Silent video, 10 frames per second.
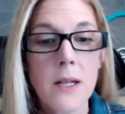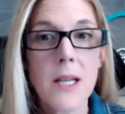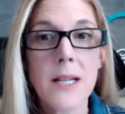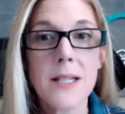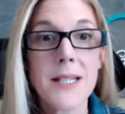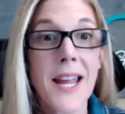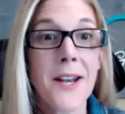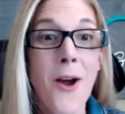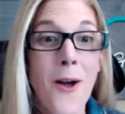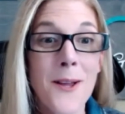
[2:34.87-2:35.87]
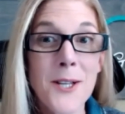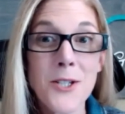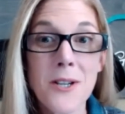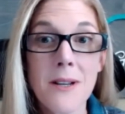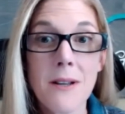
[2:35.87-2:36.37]
Does it take
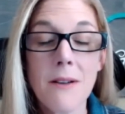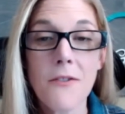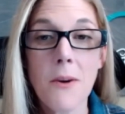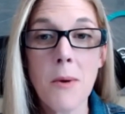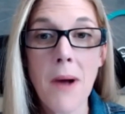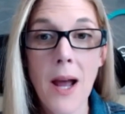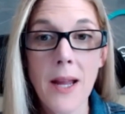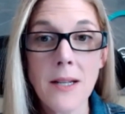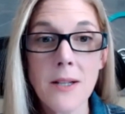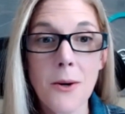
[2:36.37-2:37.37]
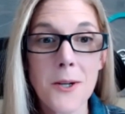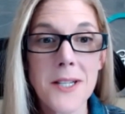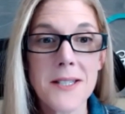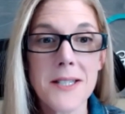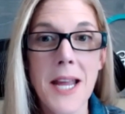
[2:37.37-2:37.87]
knowledge from your mind or
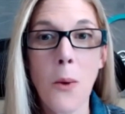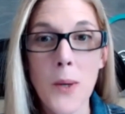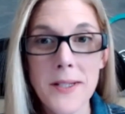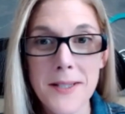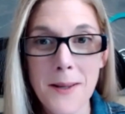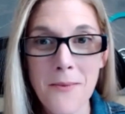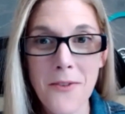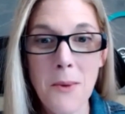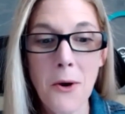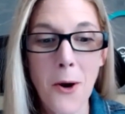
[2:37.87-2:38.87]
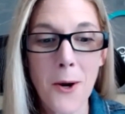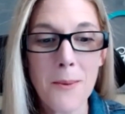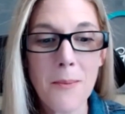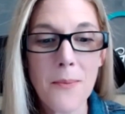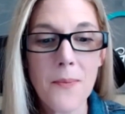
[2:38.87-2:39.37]
does it take wisdom from your heart?
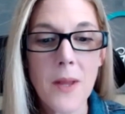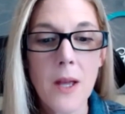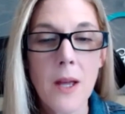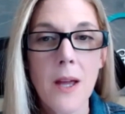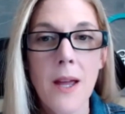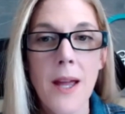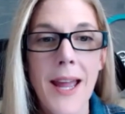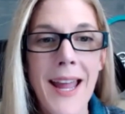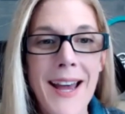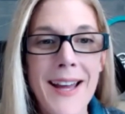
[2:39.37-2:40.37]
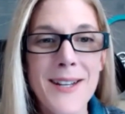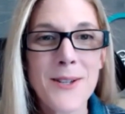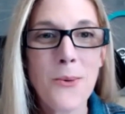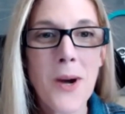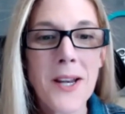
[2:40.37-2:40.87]
And
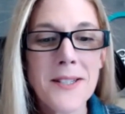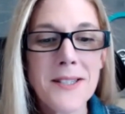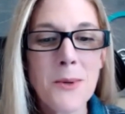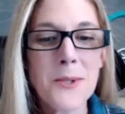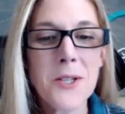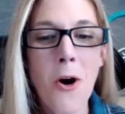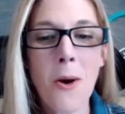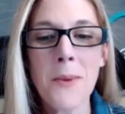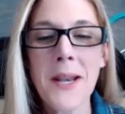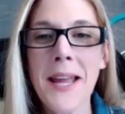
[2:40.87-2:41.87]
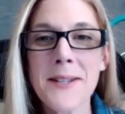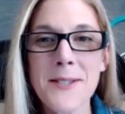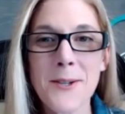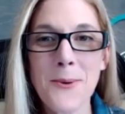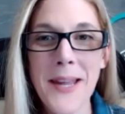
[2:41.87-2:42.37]
what is the most common
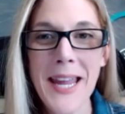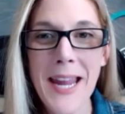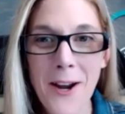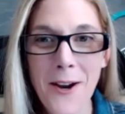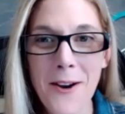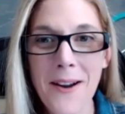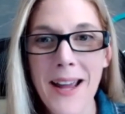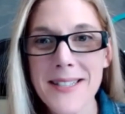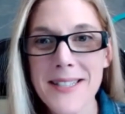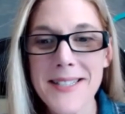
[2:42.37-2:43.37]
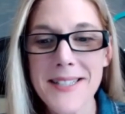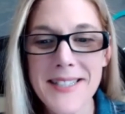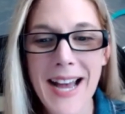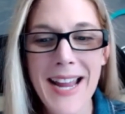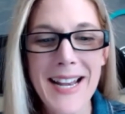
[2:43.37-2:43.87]
answer we hear as a
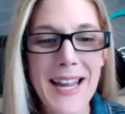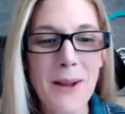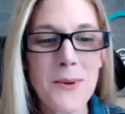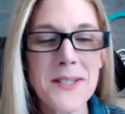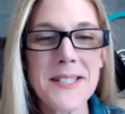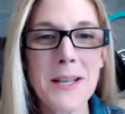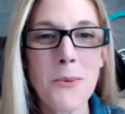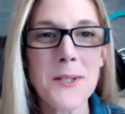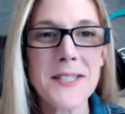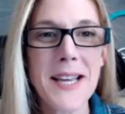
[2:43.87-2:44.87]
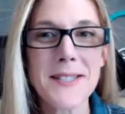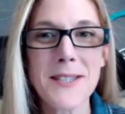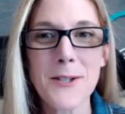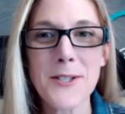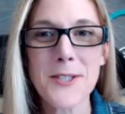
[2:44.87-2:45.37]
society when someone says
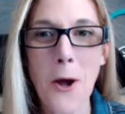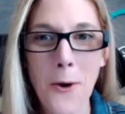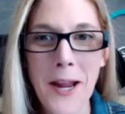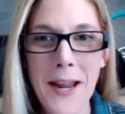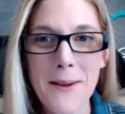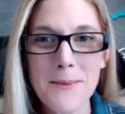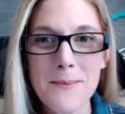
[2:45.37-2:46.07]
they're sorry?